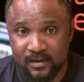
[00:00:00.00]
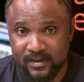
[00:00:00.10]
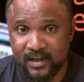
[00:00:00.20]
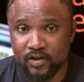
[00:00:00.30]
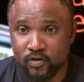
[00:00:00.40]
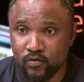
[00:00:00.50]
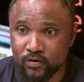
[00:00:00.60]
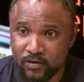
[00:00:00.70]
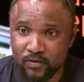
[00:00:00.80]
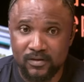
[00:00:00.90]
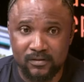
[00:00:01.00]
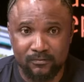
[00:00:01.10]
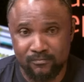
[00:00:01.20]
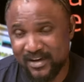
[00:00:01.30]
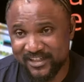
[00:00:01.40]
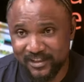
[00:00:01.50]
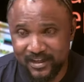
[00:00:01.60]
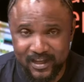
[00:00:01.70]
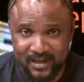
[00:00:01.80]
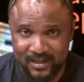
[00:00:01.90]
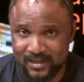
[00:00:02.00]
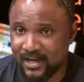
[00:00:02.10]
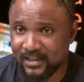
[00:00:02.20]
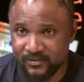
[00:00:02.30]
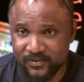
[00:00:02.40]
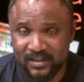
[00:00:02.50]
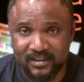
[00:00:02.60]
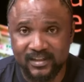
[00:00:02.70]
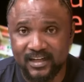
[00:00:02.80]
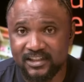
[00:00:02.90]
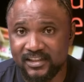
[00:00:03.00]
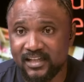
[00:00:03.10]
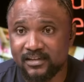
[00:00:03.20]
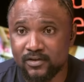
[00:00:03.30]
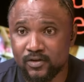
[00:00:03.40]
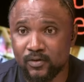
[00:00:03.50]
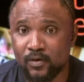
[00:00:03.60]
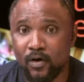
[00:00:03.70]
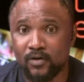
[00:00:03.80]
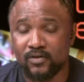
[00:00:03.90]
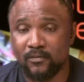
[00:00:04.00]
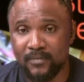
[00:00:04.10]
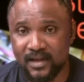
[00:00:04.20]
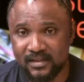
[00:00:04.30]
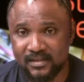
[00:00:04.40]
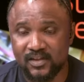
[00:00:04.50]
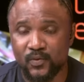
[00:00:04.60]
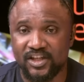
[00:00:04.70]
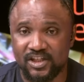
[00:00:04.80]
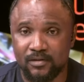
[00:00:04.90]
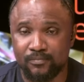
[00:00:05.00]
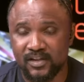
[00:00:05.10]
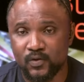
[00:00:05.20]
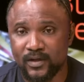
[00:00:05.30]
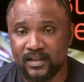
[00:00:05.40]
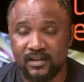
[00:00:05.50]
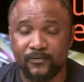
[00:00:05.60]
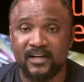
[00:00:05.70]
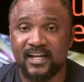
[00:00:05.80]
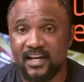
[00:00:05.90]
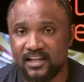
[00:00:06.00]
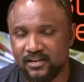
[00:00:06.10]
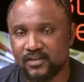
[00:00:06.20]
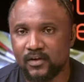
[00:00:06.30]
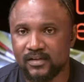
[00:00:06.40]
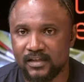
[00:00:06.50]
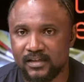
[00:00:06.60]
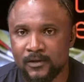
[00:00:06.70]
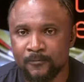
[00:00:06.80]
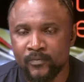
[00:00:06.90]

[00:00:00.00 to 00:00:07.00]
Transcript: then you could use machine learning, artificial intelligence to automate switch between different energy sources.